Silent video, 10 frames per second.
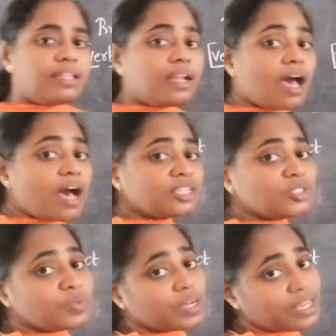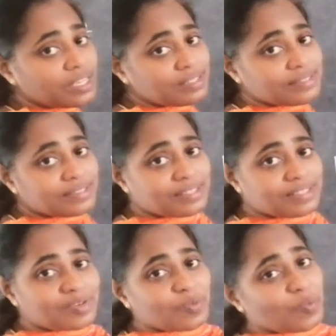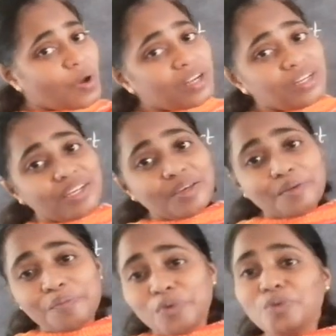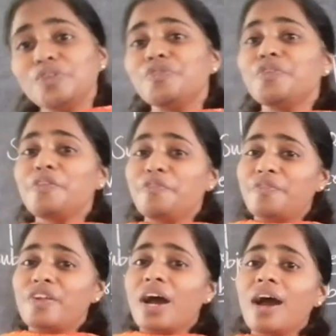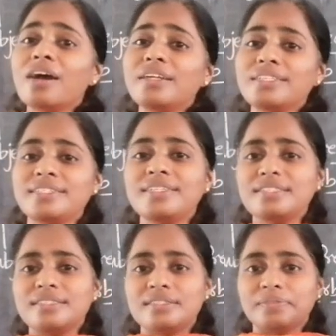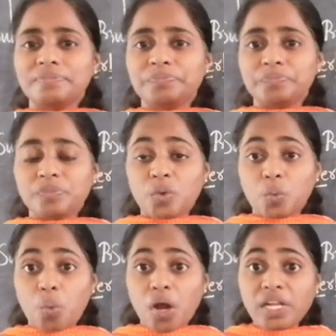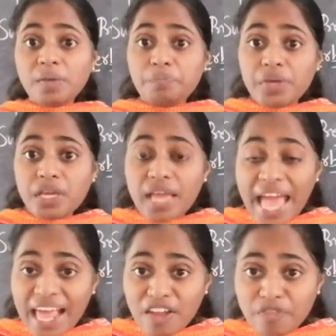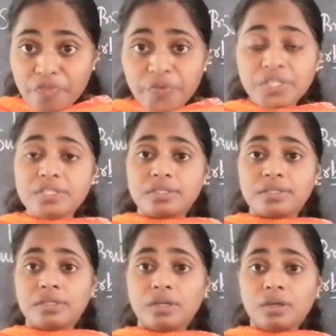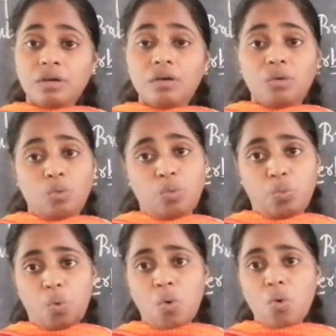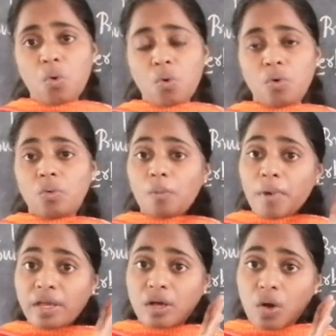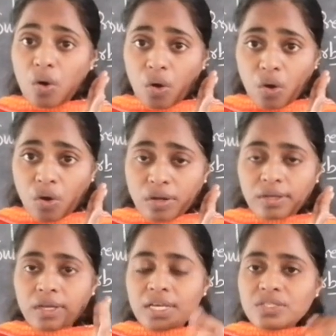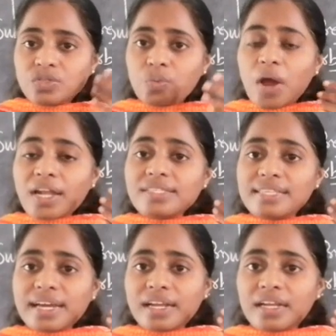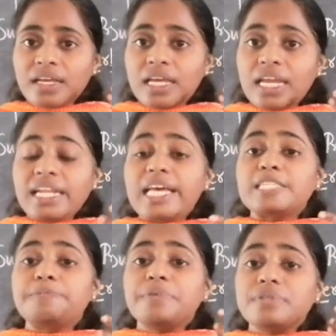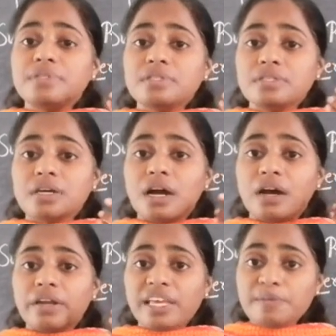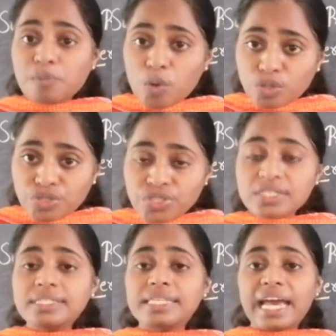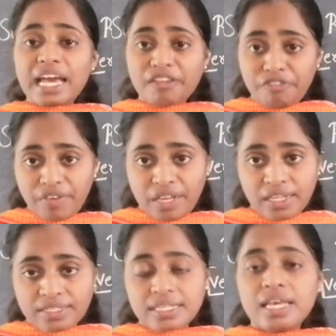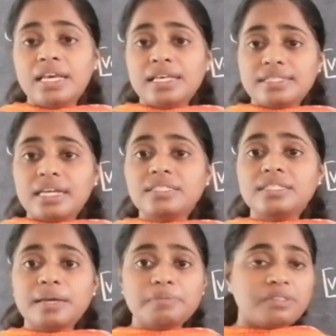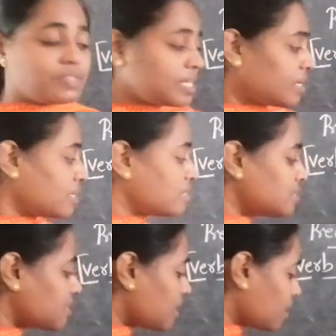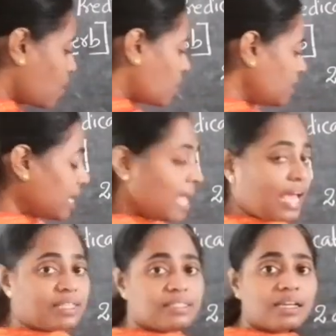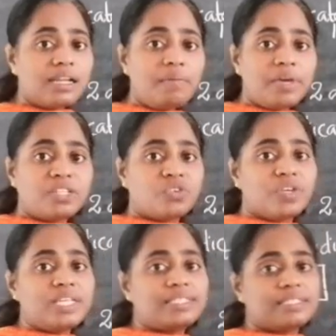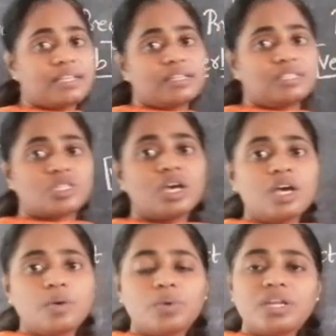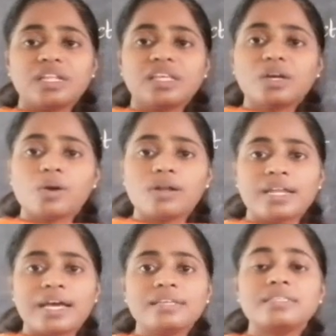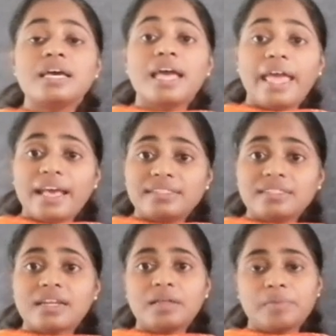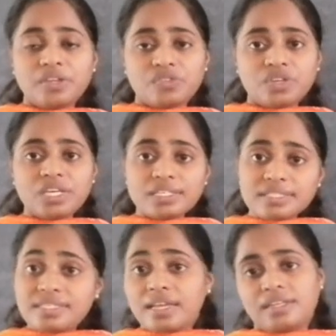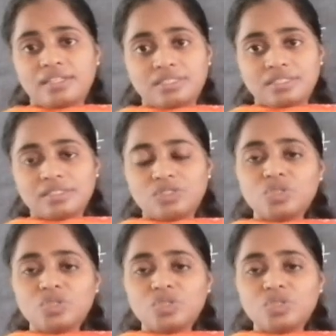And the last one is, what a beautiful flower it is. What a big elephant. Oh, whoa, oh my God. So what is that? It expresses our emotions and feelings. Such types of sentences are called exclamatory sentence. What are they called as? Exclamatory sentence.